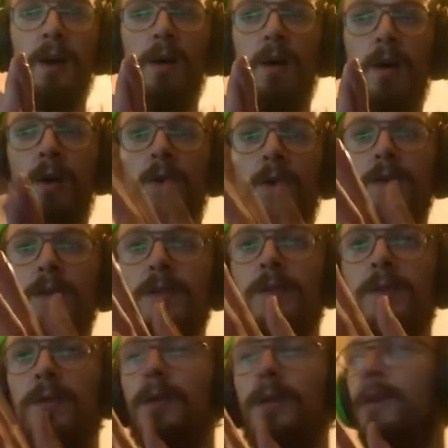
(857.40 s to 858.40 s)

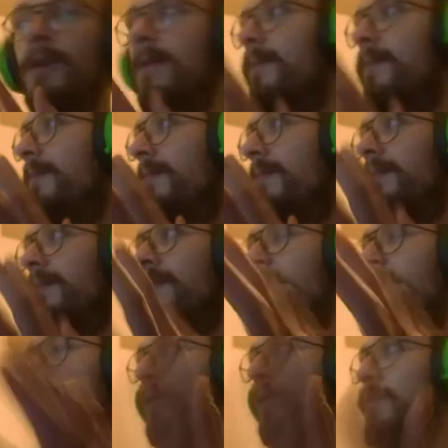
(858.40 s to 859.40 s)
Also,
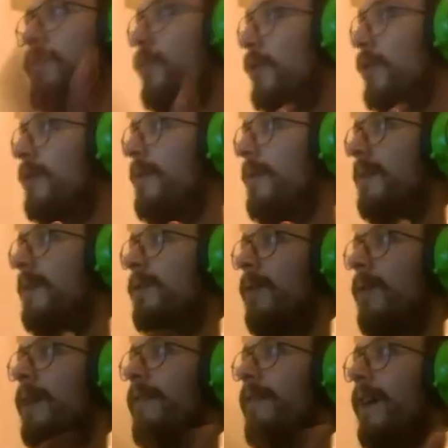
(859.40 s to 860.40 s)
when you go Proto Belt, you
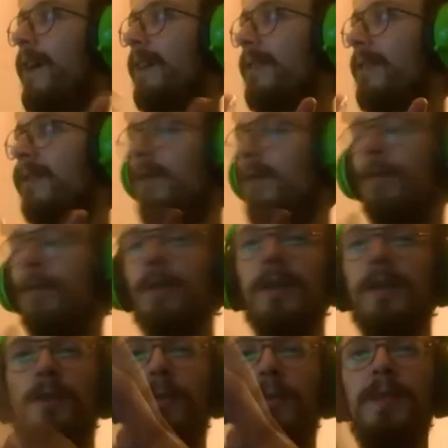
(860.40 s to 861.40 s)
have health, so
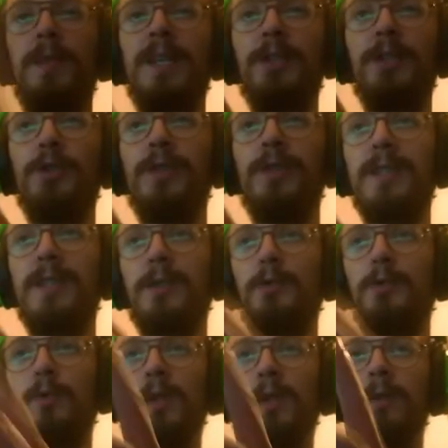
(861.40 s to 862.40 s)
the combination is
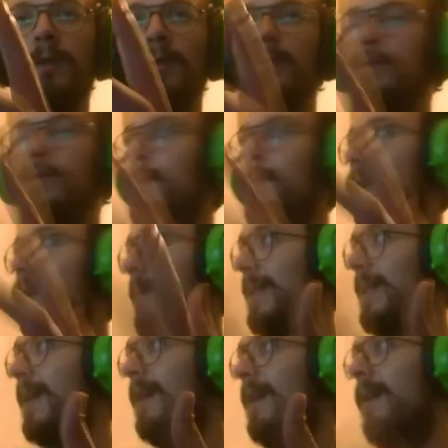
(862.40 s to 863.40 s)
actually really good to make it
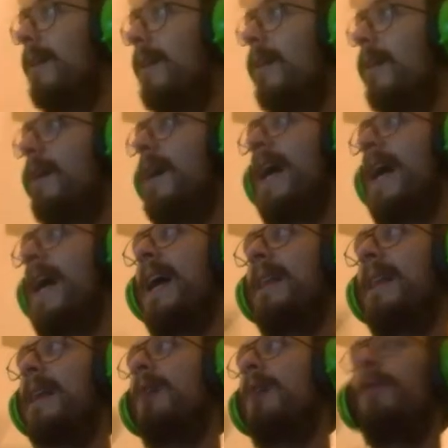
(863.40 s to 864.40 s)
tanky,
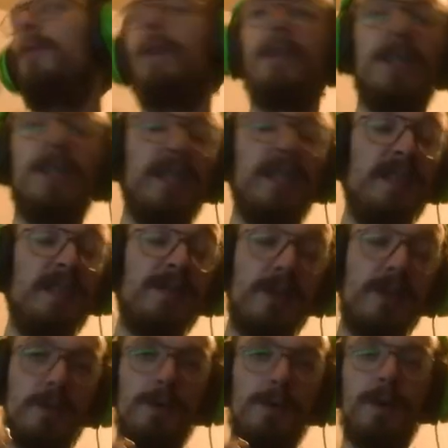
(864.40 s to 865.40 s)
and now it's even
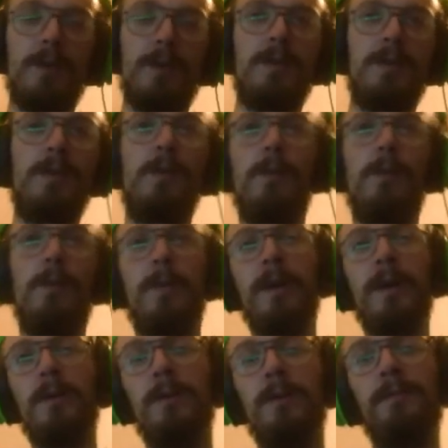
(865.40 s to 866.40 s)
stronger. So
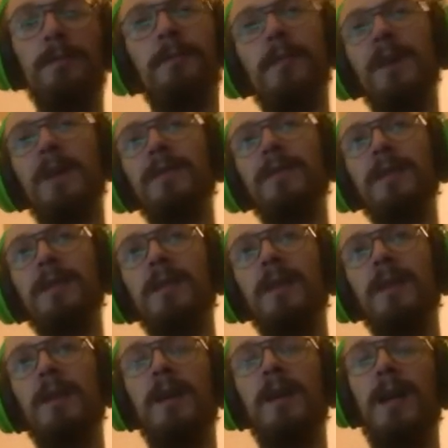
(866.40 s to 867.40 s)
welcome buffs.
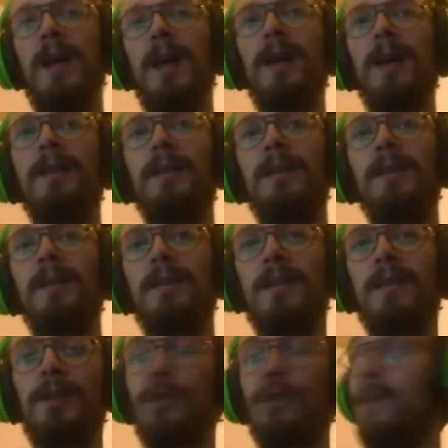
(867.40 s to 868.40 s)
I think that
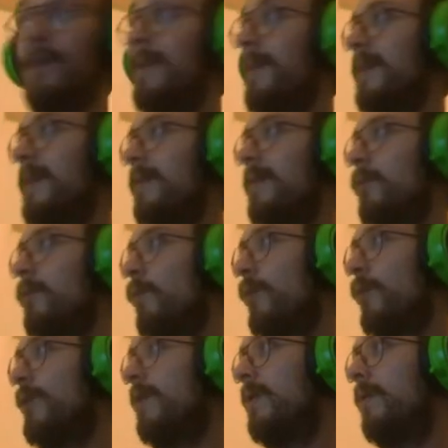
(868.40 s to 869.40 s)
Singed is amazing to
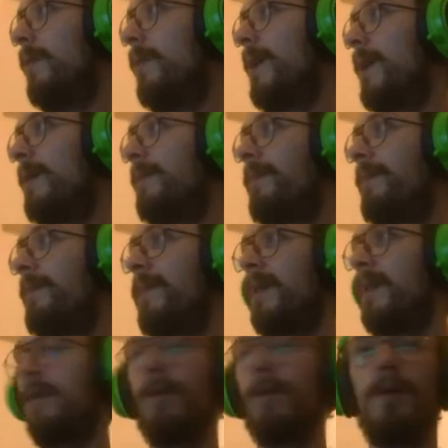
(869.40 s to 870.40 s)
watch and to play,
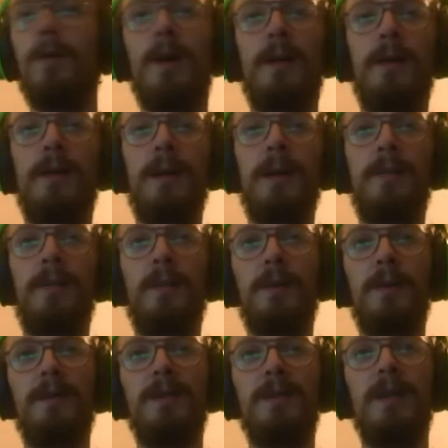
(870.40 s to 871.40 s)
so happy about this.